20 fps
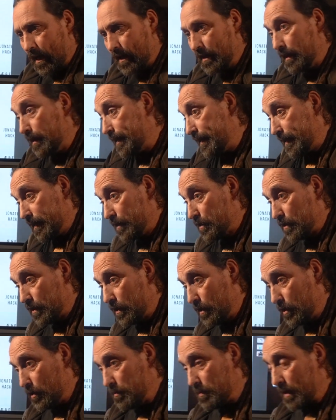I like it, you
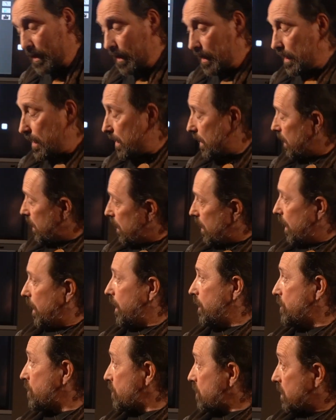know, but
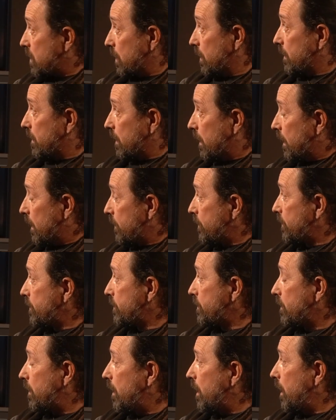I just thought
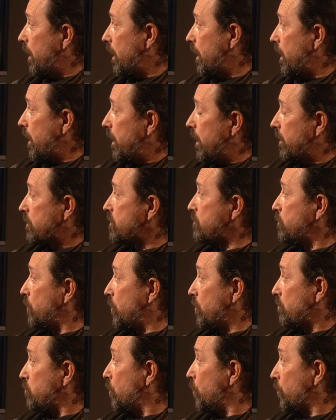that it
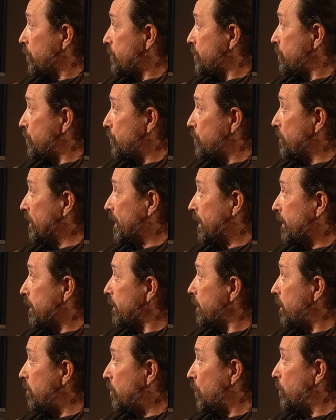spoke more to
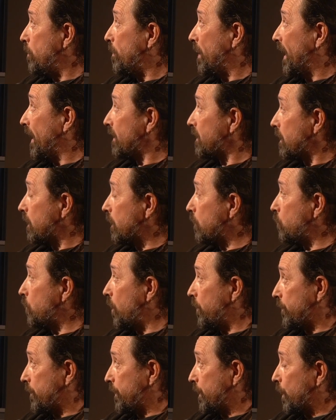me about battle
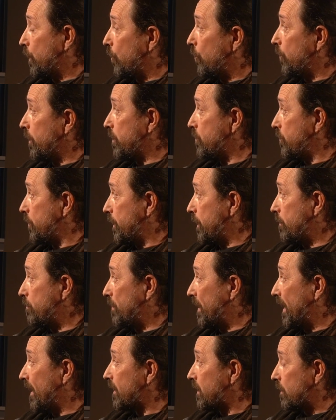rather than glorifying
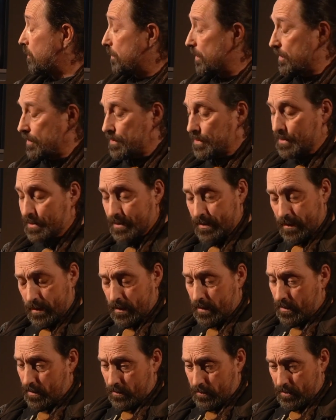battle because,
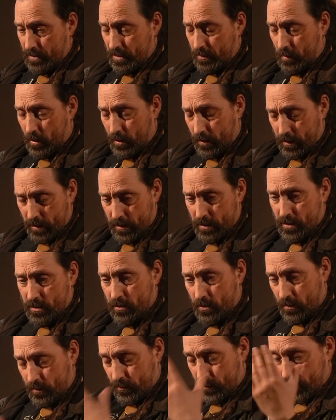of course, the Morrigan is
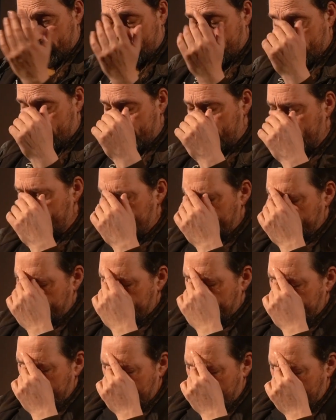known for um,
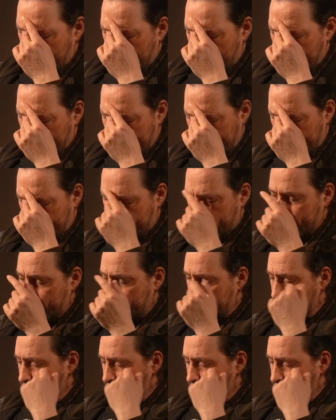giving a big